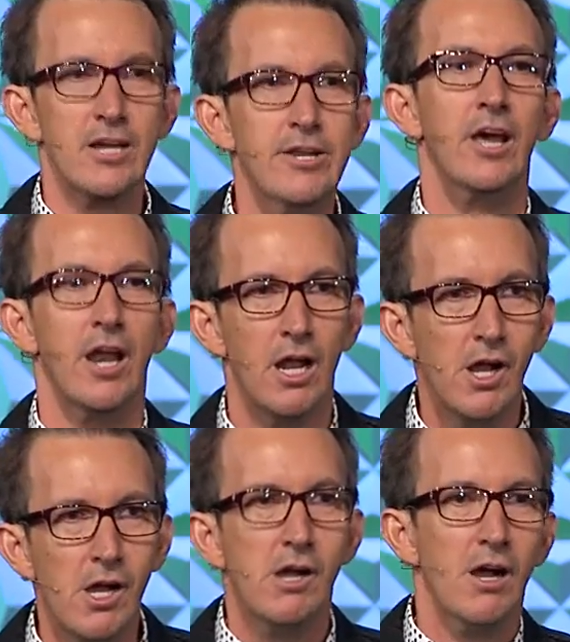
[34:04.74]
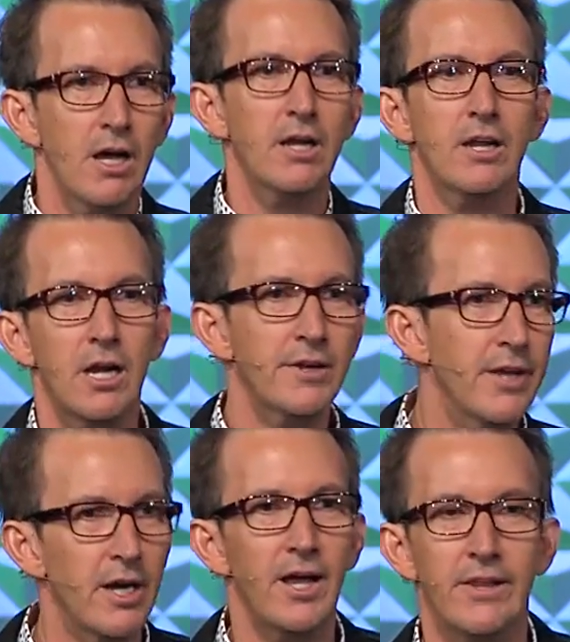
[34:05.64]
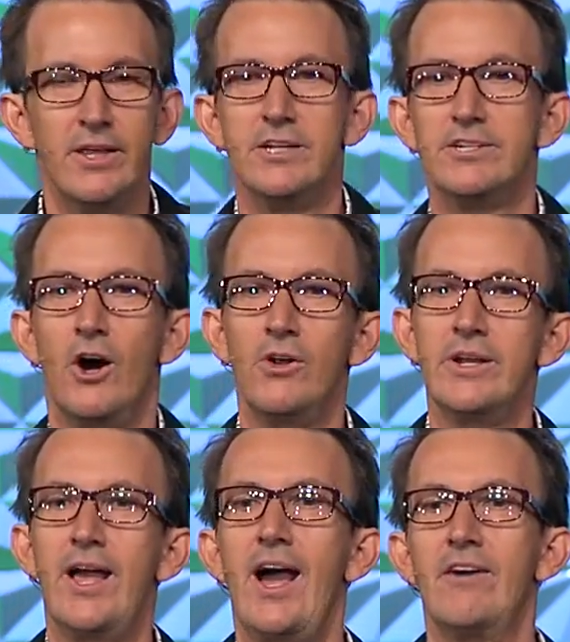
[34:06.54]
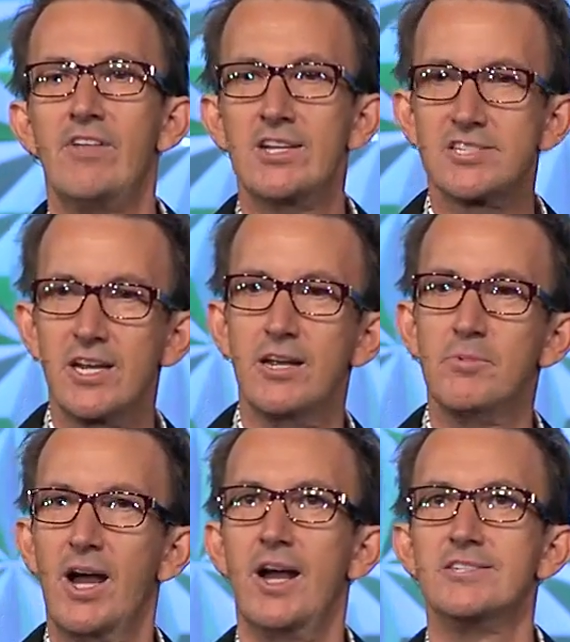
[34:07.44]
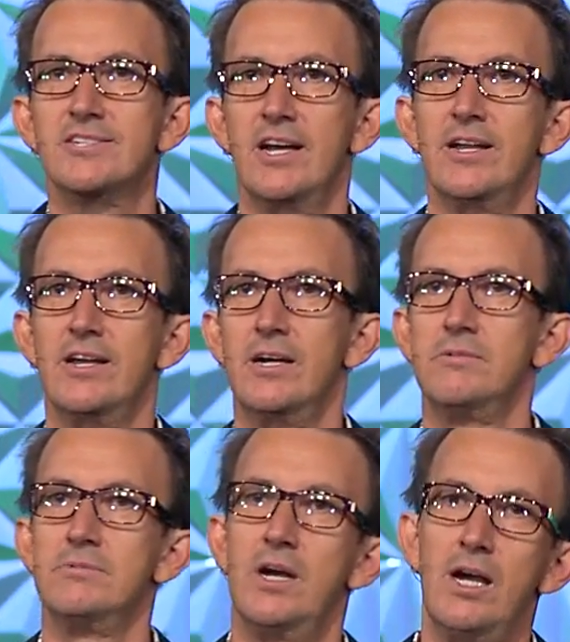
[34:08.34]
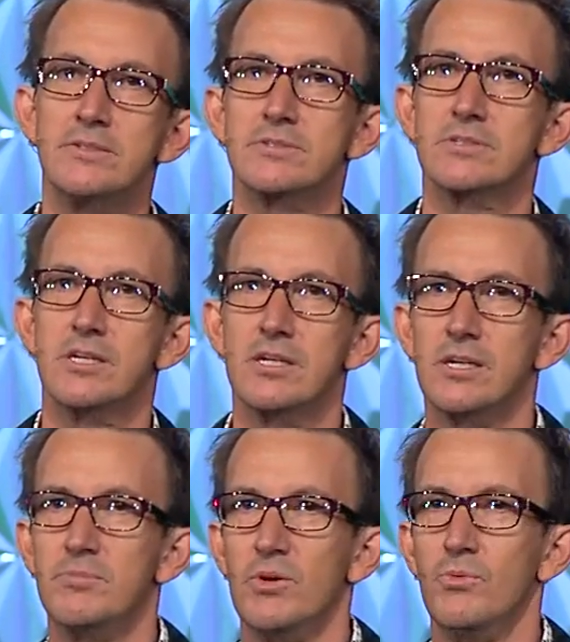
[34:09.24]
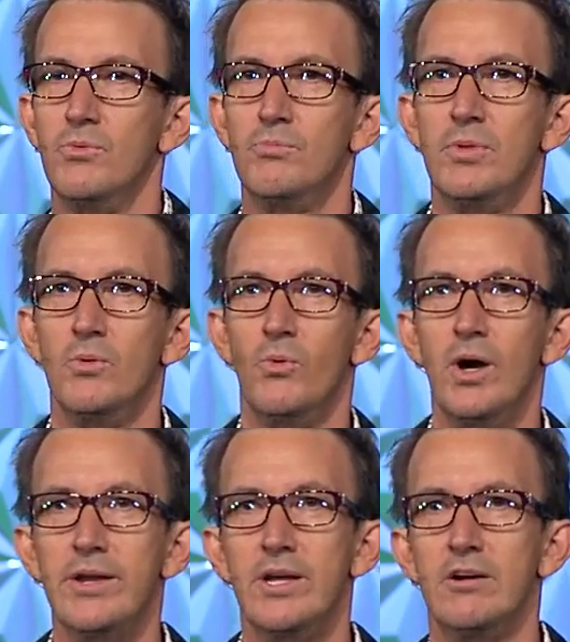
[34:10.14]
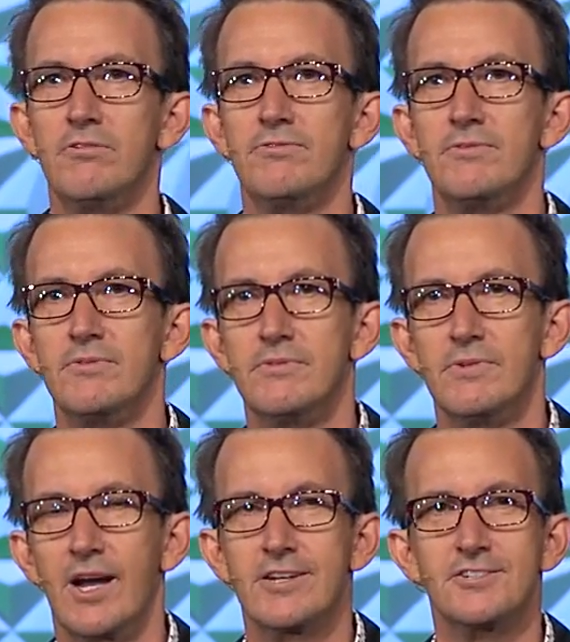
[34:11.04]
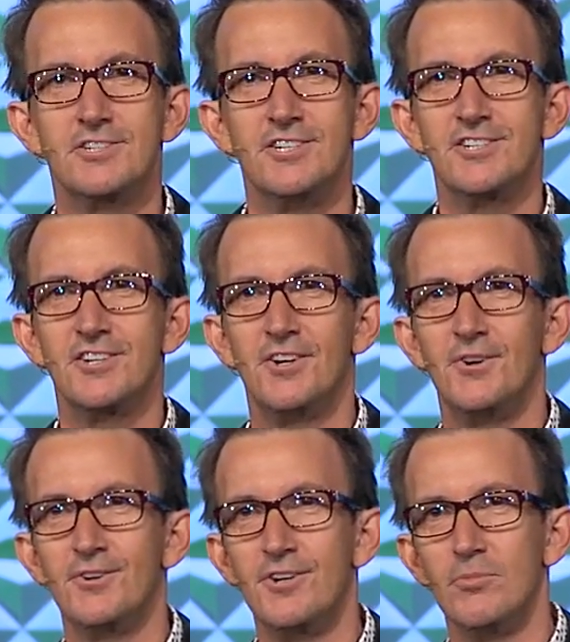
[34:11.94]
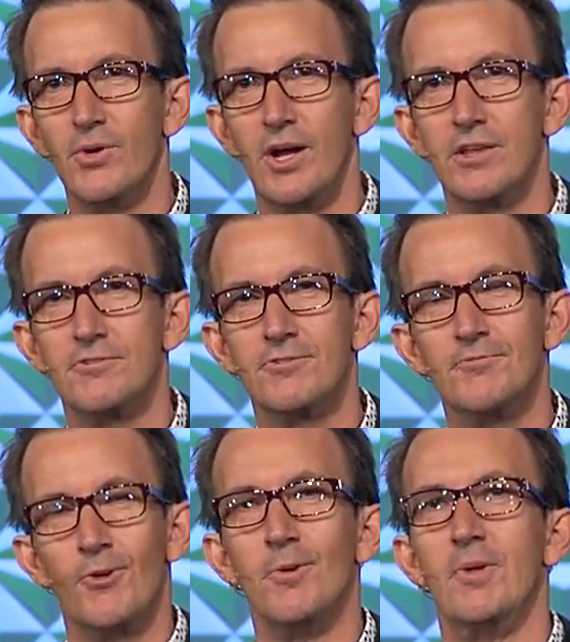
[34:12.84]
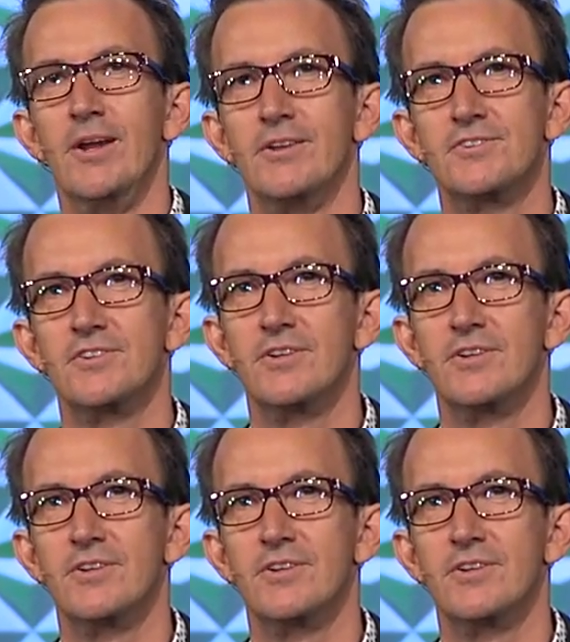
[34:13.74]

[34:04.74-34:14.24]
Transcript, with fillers: and then only to have that same guy say to him, That's good, but, but what if I could teach you to hold your breath for four minutes?